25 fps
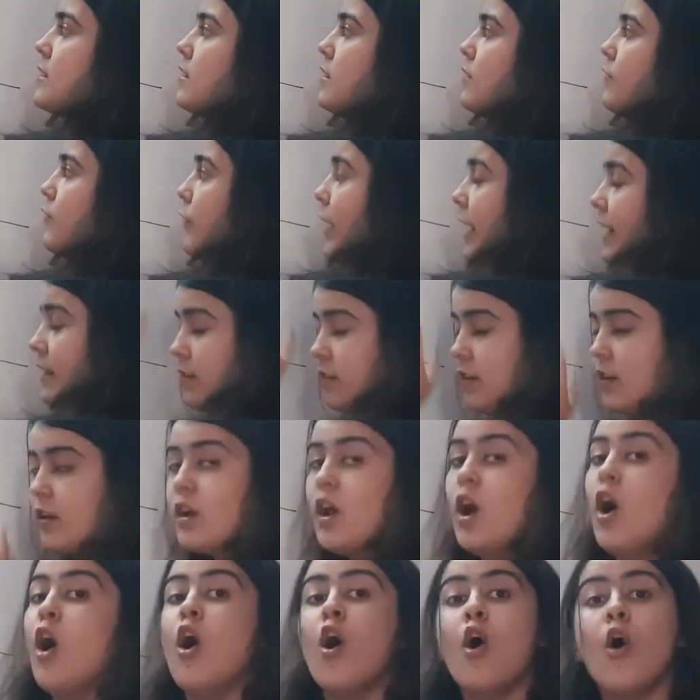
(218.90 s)
vector
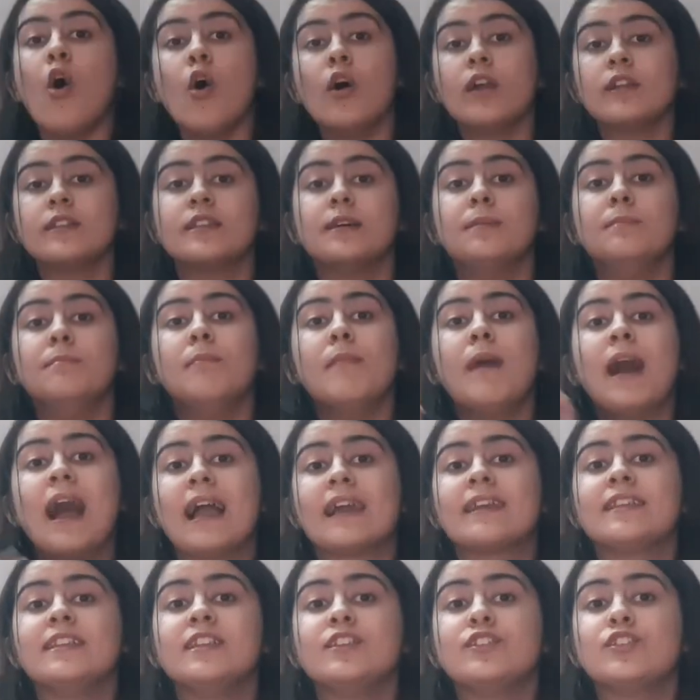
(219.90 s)
or the
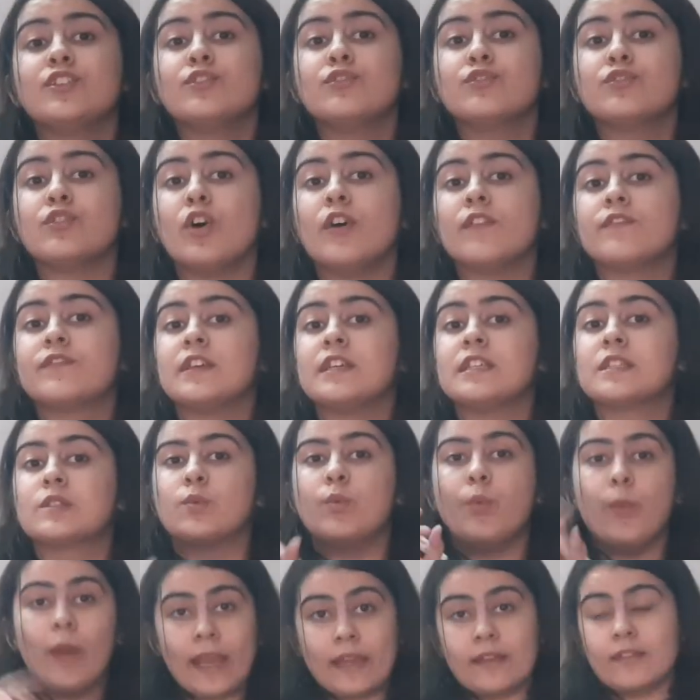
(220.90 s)
magnitude of this
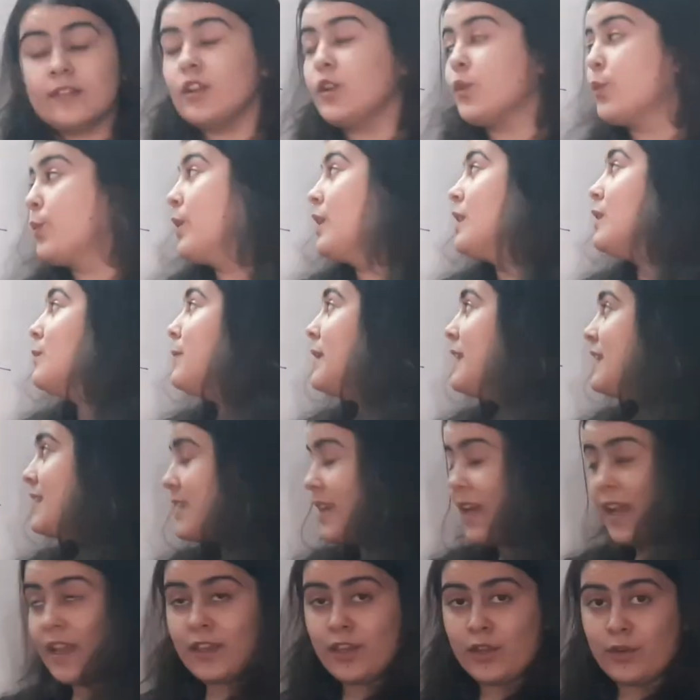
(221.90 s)
vector will be
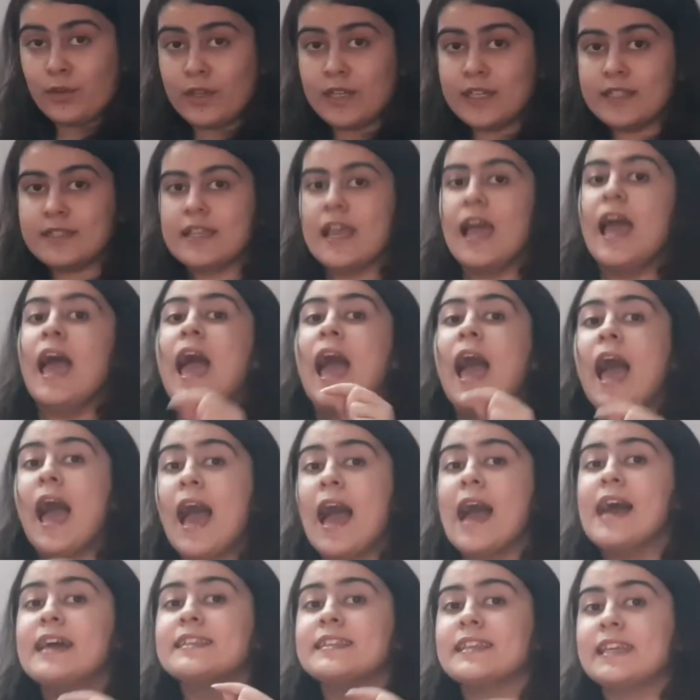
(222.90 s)
10 units
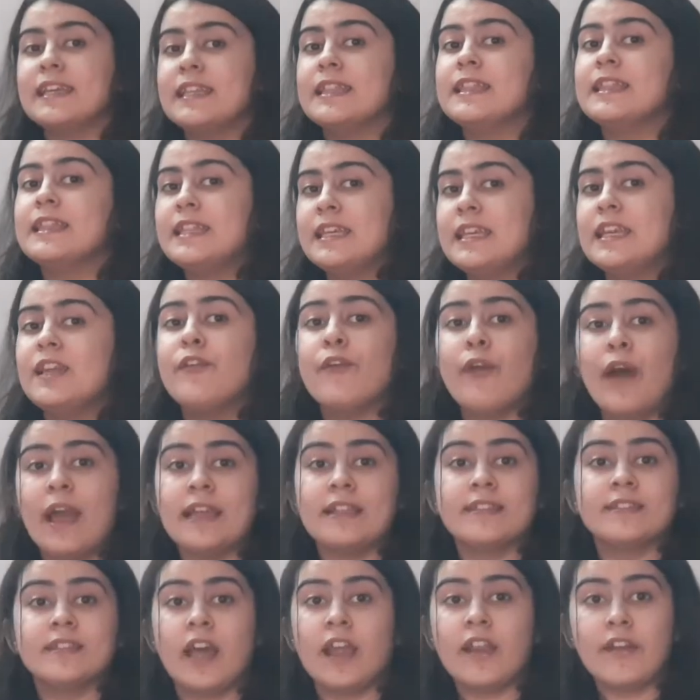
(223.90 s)
and in the right
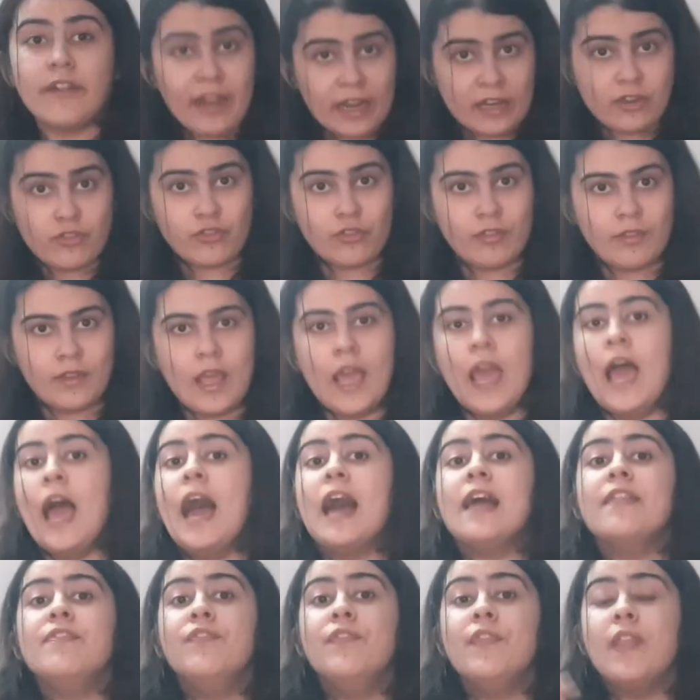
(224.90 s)
direction.
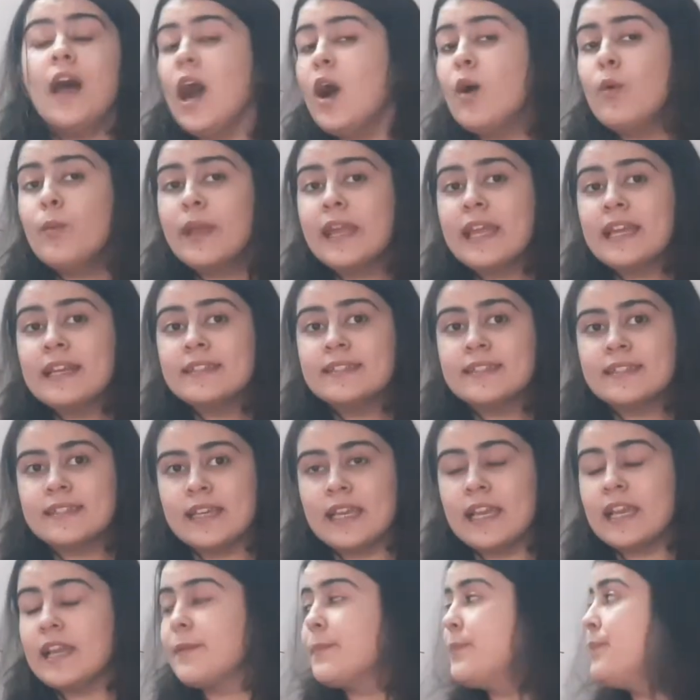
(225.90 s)
And now we can
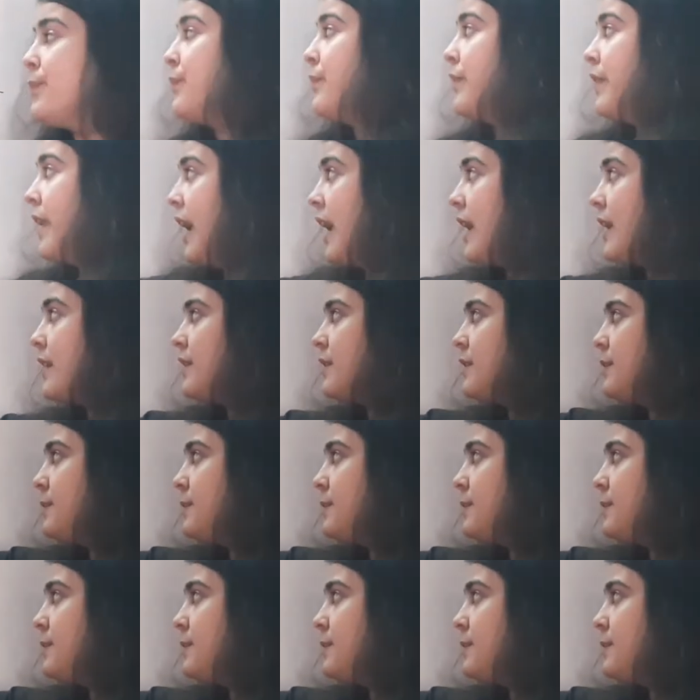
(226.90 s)
say that